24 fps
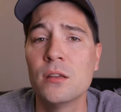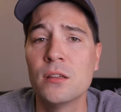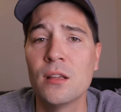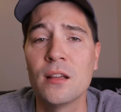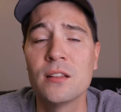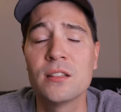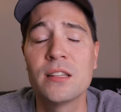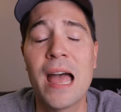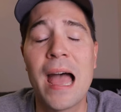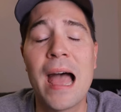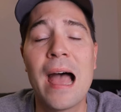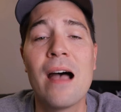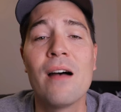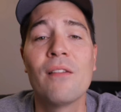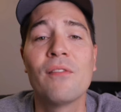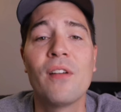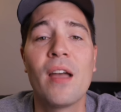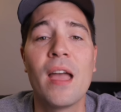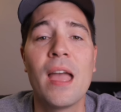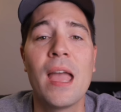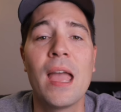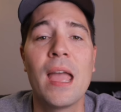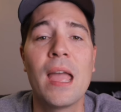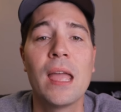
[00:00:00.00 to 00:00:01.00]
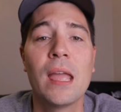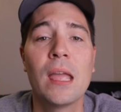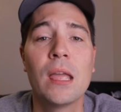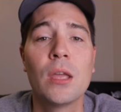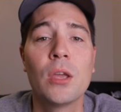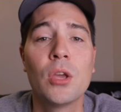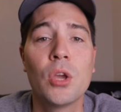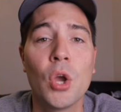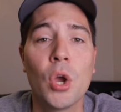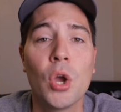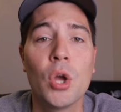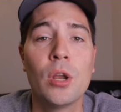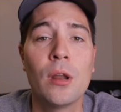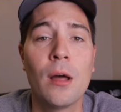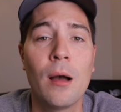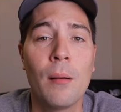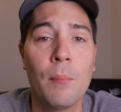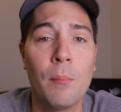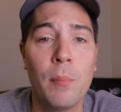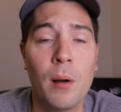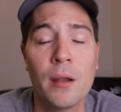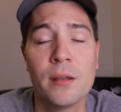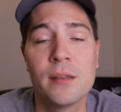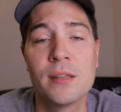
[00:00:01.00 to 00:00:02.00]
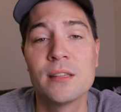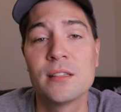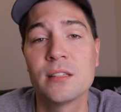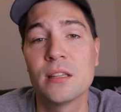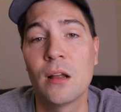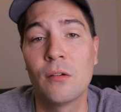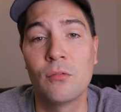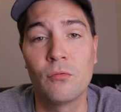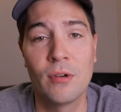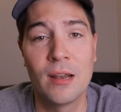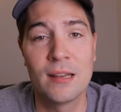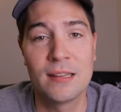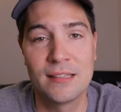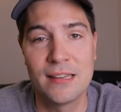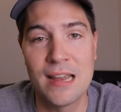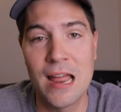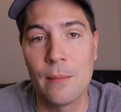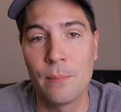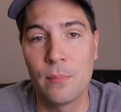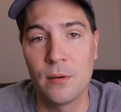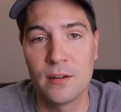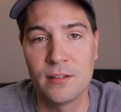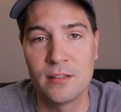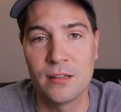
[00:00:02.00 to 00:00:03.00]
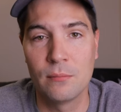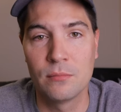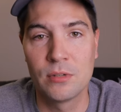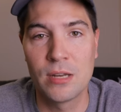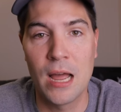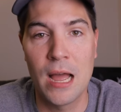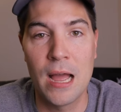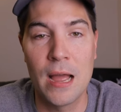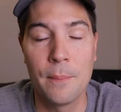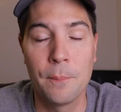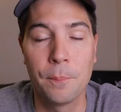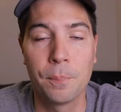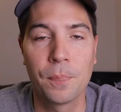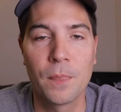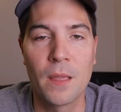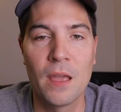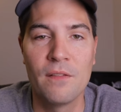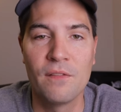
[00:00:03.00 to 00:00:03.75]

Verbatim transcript: does have a good abundance of red snapper sometime.